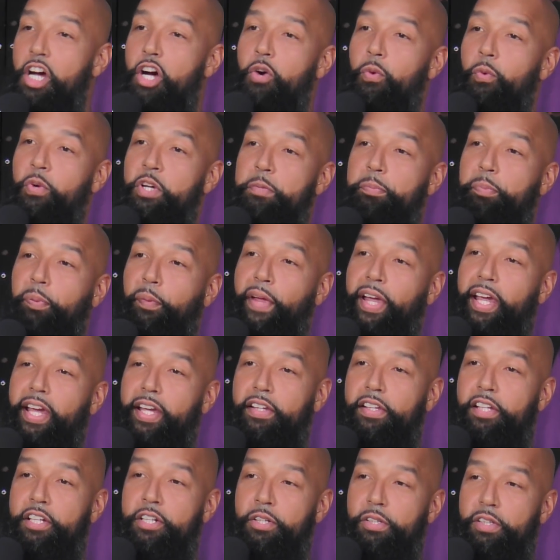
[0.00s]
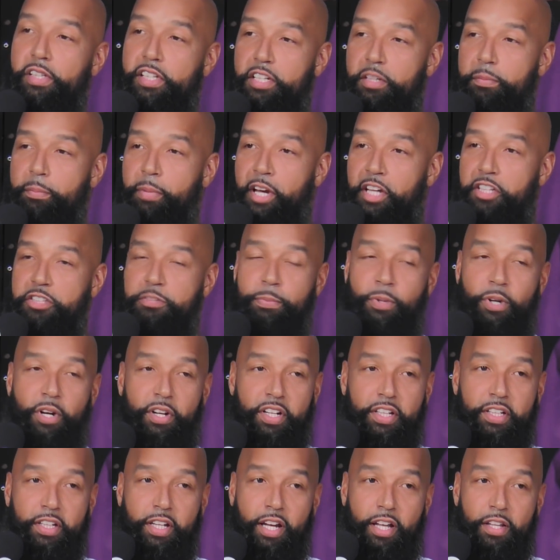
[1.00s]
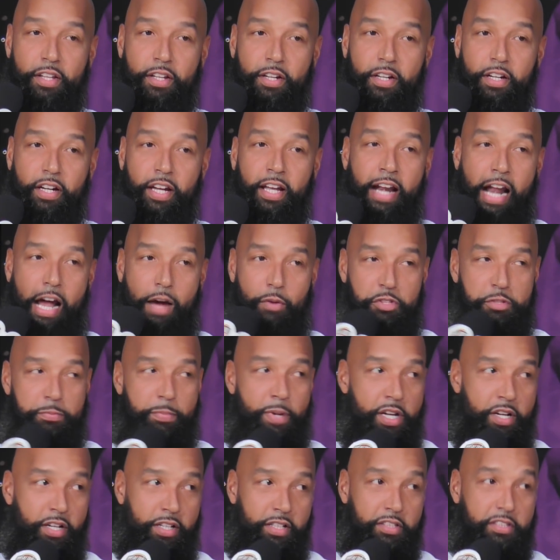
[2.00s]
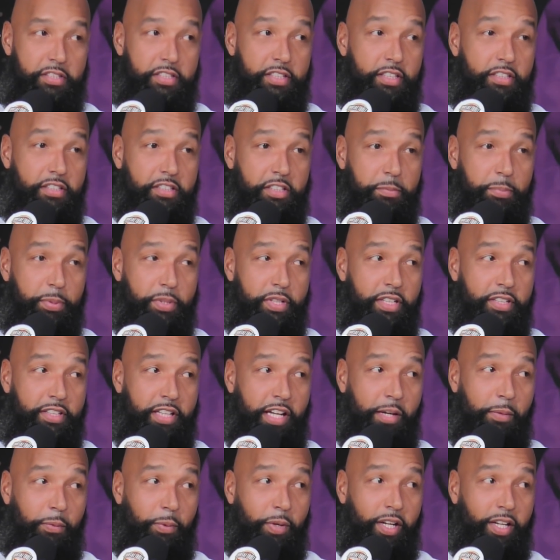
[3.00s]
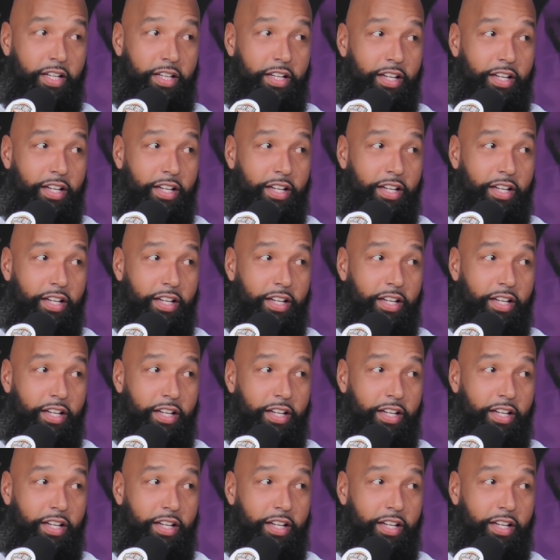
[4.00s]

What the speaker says: We played Little League Baseball together, and I was better than CeCe, put it that way.